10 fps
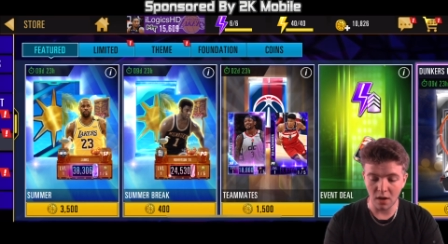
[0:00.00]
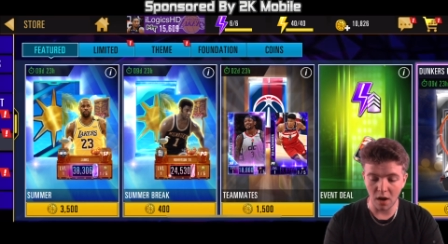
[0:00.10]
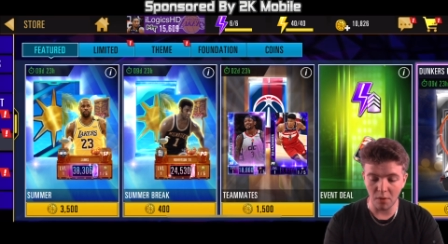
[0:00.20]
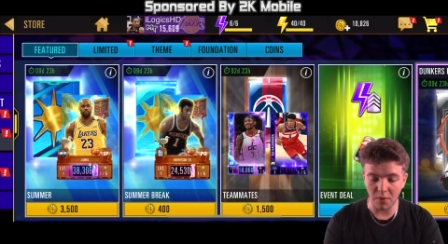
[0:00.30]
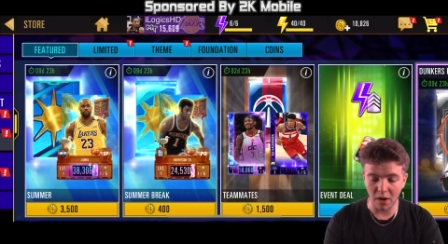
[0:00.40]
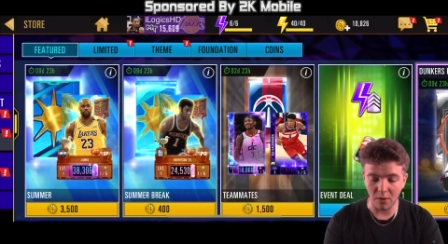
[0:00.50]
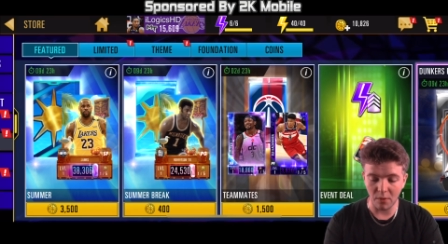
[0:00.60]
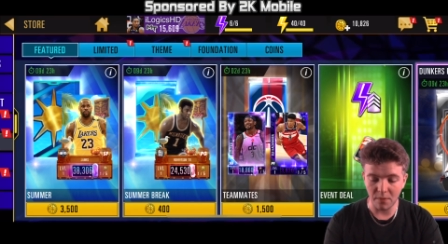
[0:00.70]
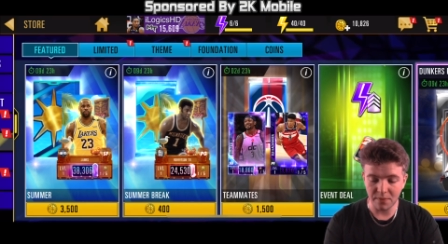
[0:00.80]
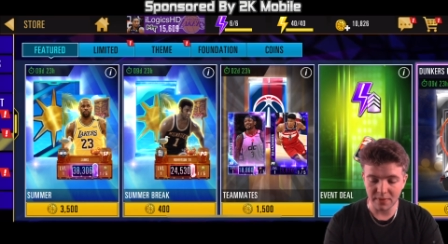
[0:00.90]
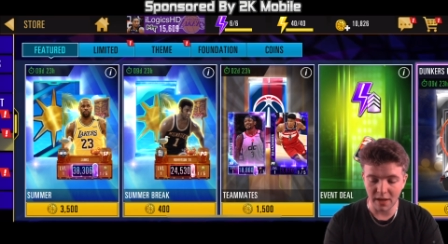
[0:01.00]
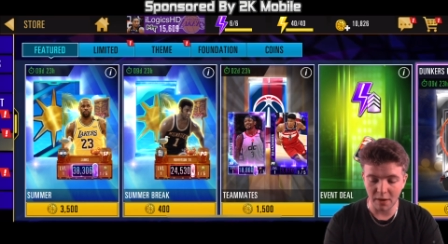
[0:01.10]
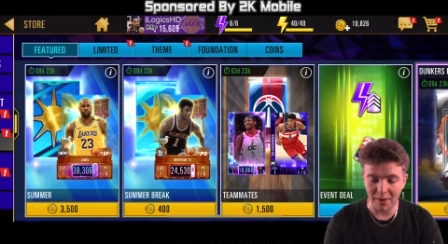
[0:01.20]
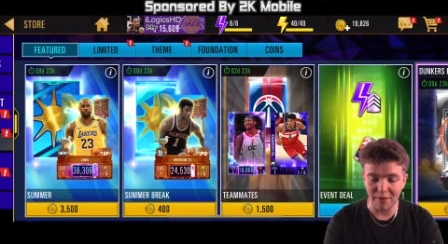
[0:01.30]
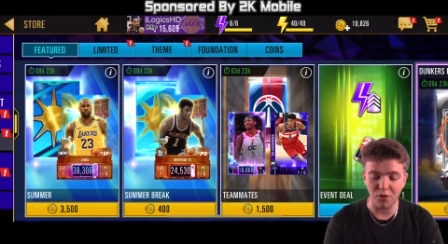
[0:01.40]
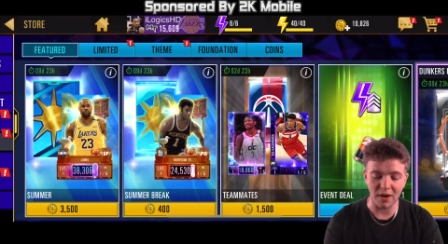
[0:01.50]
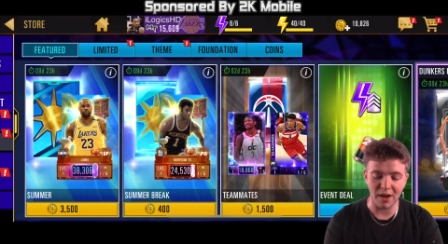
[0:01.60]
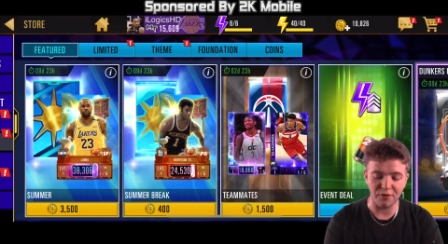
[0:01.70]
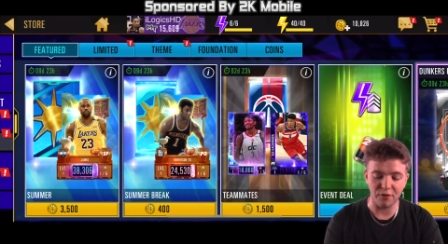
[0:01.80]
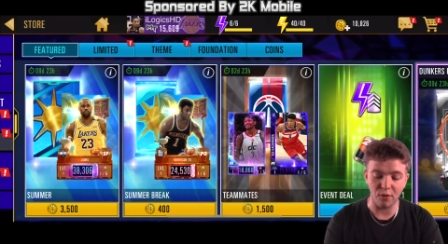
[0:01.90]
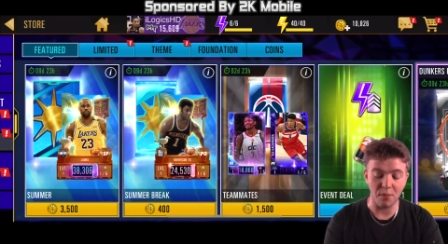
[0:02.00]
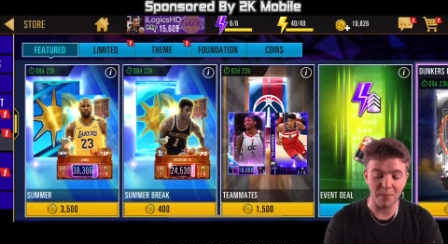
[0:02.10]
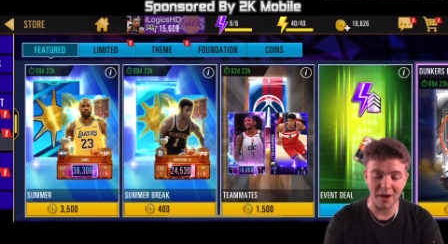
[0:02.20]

oh no. Yeah, we have got enough for 4.